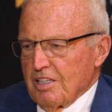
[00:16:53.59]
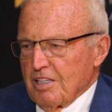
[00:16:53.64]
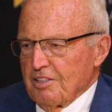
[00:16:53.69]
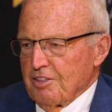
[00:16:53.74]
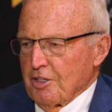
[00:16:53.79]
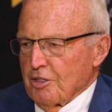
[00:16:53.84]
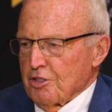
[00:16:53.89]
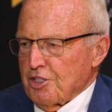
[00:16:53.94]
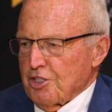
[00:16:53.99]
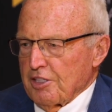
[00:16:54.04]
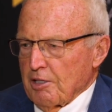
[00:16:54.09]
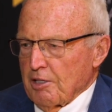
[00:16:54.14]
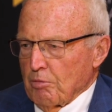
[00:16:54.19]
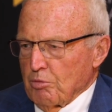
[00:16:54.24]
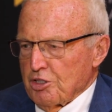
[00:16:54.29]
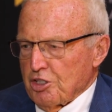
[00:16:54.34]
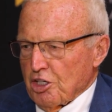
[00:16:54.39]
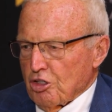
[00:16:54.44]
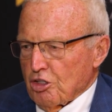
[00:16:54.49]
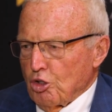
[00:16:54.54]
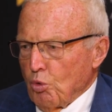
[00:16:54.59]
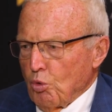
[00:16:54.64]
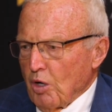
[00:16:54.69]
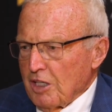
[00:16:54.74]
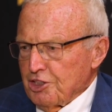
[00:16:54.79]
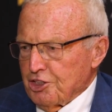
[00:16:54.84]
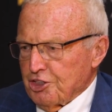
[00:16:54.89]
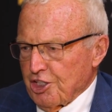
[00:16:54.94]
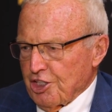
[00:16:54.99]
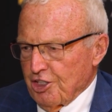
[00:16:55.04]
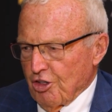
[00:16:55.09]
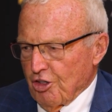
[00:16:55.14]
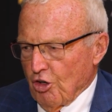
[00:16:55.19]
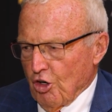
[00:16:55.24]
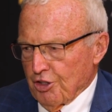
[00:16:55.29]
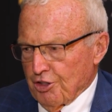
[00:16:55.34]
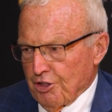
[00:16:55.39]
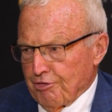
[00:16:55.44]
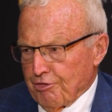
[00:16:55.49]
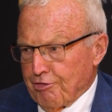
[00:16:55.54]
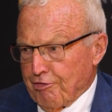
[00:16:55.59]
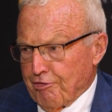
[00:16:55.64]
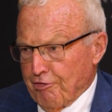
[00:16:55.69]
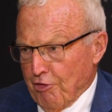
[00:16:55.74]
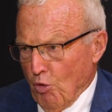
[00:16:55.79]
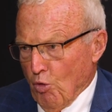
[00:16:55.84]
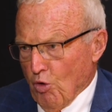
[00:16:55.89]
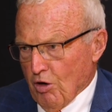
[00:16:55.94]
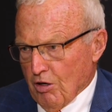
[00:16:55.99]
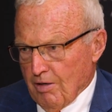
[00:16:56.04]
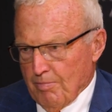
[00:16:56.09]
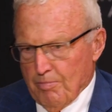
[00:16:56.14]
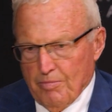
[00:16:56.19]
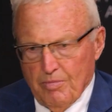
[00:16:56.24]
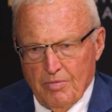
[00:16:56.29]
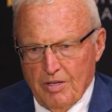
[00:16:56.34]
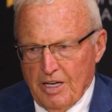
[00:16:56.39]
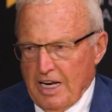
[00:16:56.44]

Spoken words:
There was a question on the form.